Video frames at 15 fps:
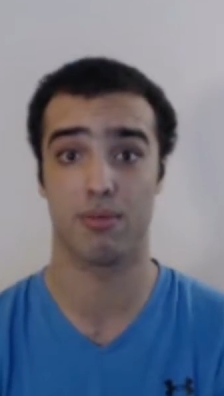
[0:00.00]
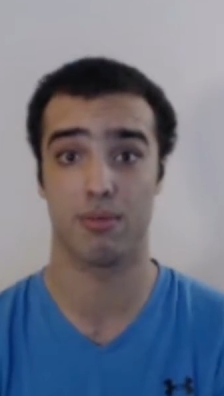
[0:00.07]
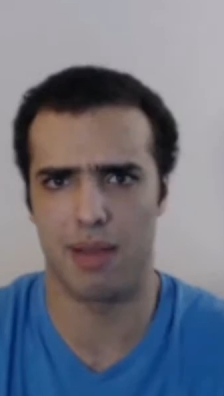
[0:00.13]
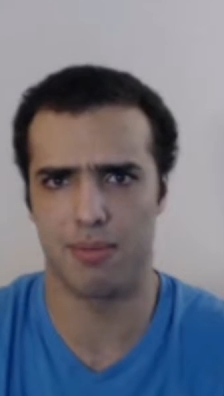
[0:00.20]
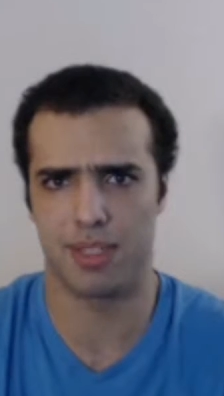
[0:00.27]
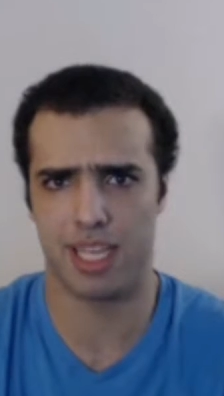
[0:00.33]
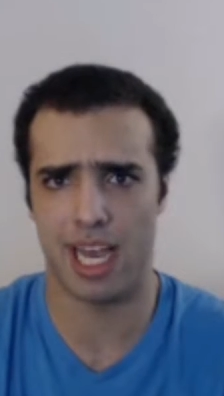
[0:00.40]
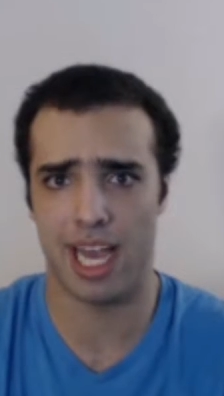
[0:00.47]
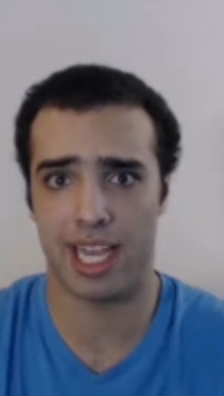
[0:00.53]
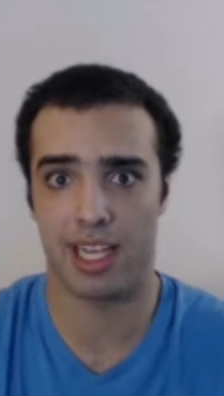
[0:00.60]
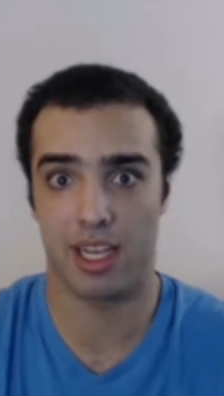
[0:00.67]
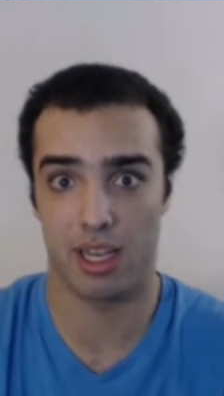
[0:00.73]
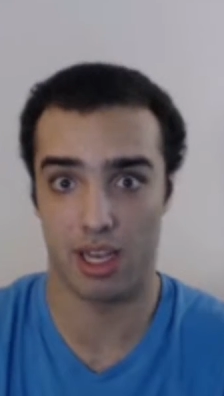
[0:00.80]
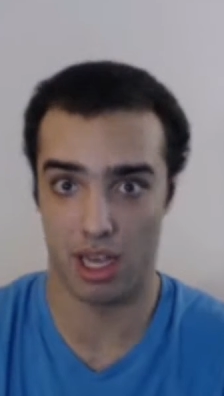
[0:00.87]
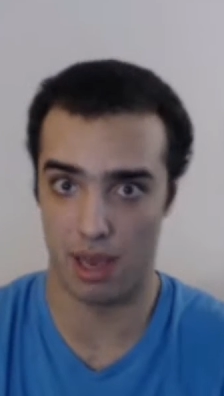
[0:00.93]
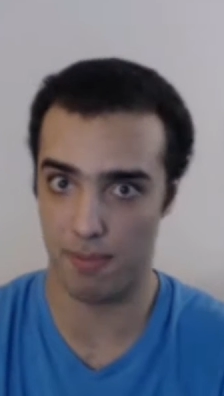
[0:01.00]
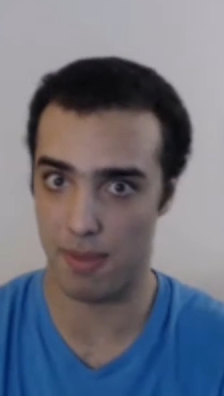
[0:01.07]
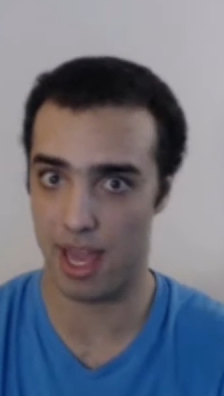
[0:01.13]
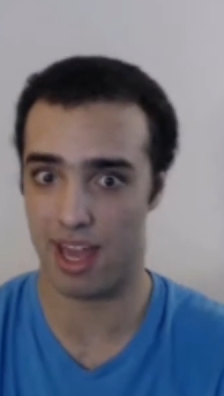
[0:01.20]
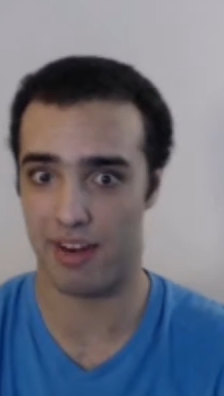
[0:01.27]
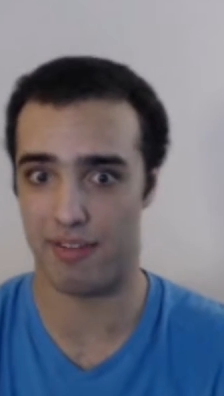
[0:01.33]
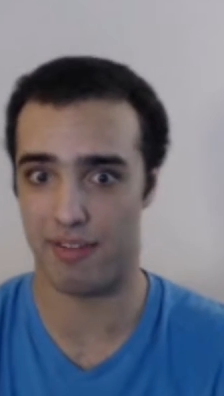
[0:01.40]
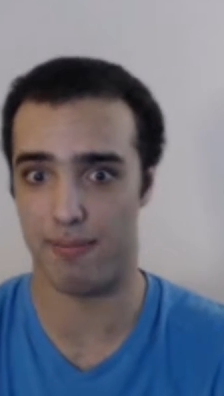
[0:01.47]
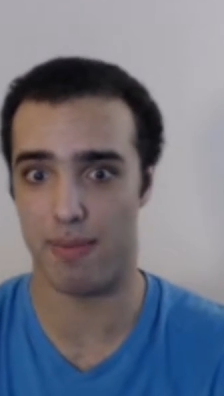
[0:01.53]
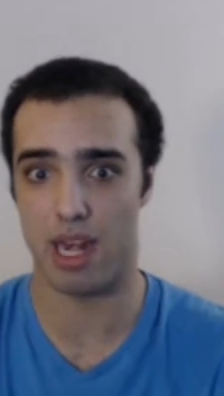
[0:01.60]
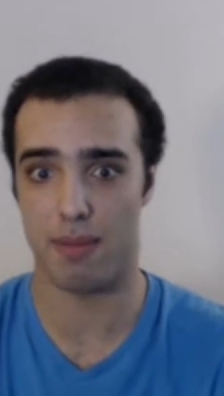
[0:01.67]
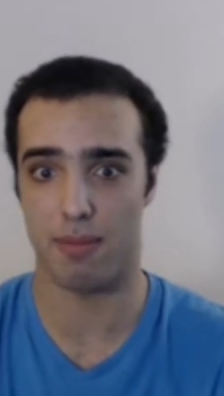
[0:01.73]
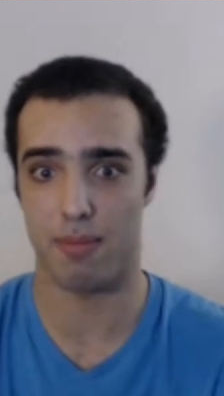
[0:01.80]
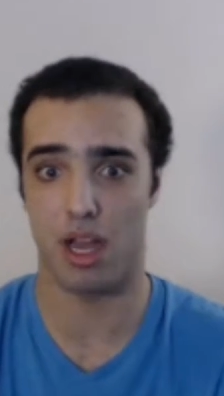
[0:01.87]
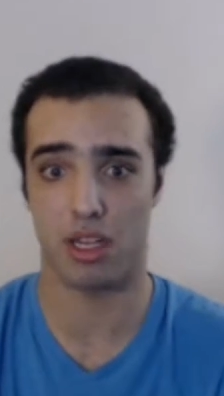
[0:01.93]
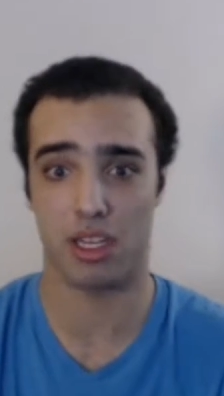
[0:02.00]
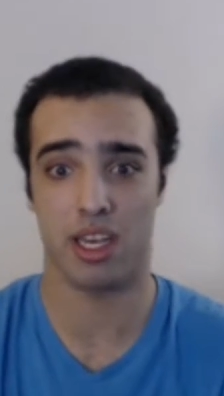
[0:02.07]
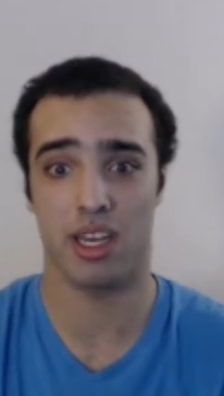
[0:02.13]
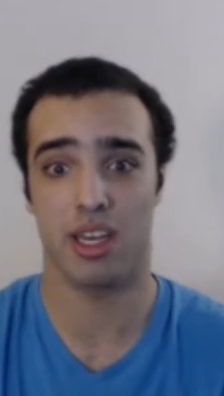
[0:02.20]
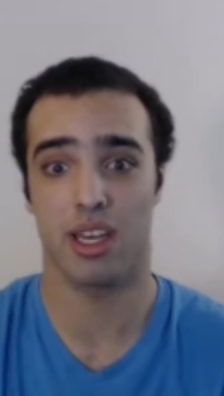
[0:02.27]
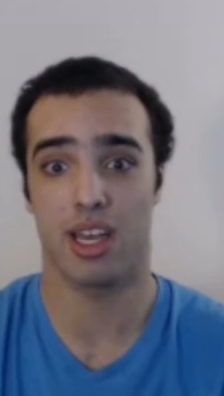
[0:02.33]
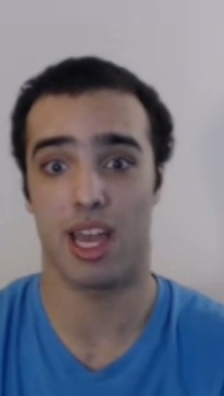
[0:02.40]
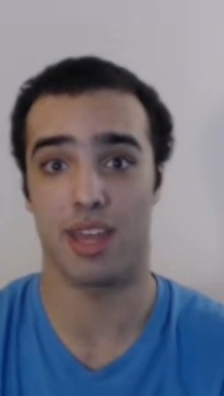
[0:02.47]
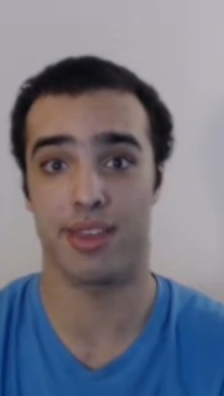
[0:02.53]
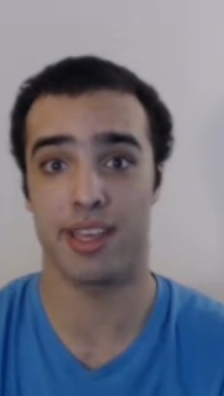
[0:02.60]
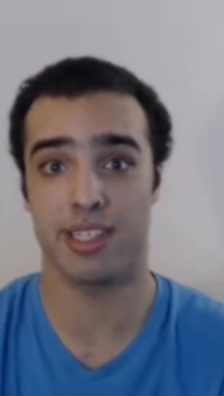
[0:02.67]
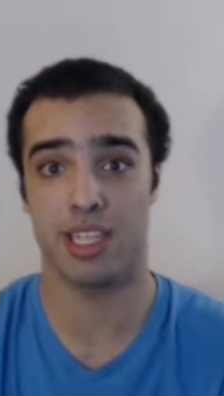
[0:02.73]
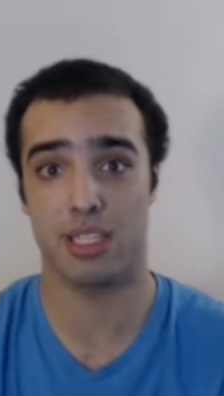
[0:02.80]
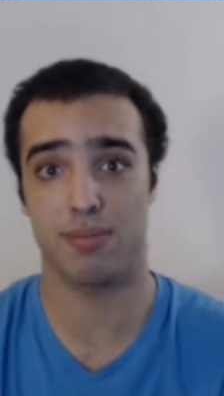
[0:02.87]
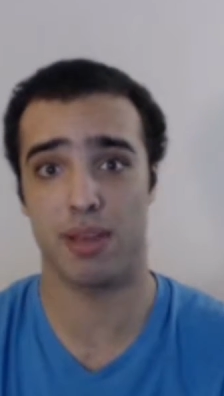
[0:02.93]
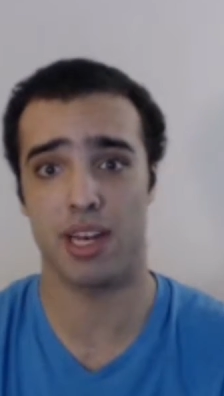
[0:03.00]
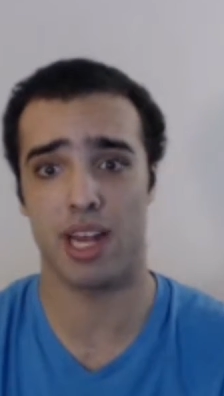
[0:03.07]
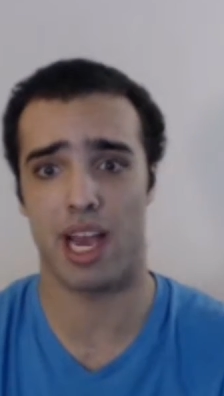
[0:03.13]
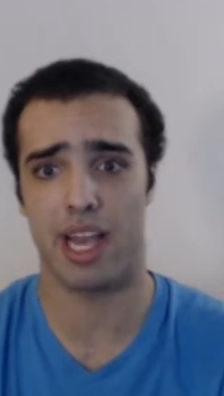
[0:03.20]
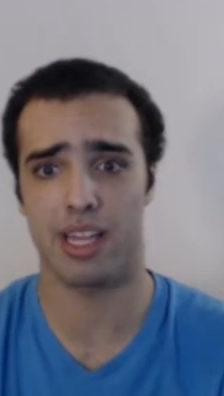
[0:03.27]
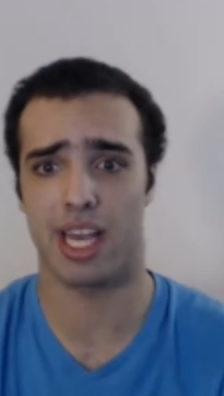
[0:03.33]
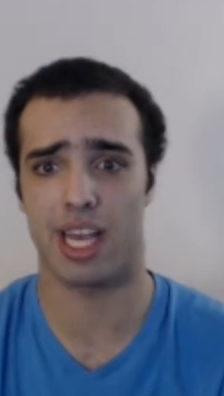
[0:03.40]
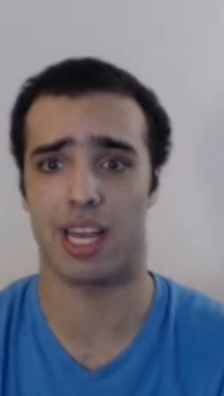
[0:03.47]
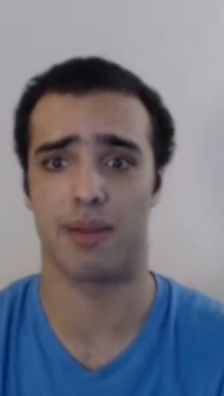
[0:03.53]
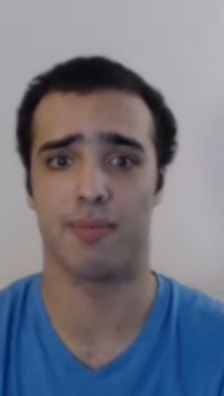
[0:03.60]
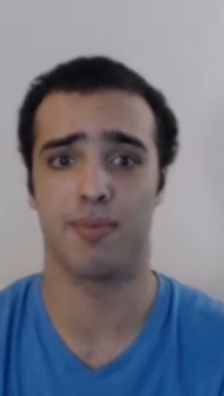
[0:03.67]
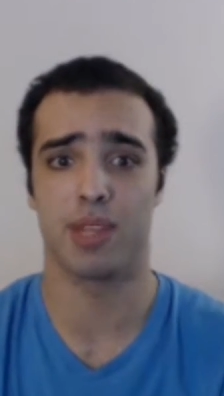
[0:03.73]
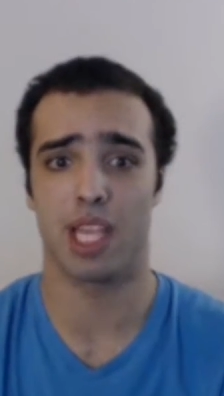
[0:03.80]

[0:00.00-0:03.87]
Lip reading: I'm Zach, a man of many manga, and this has been Highlight.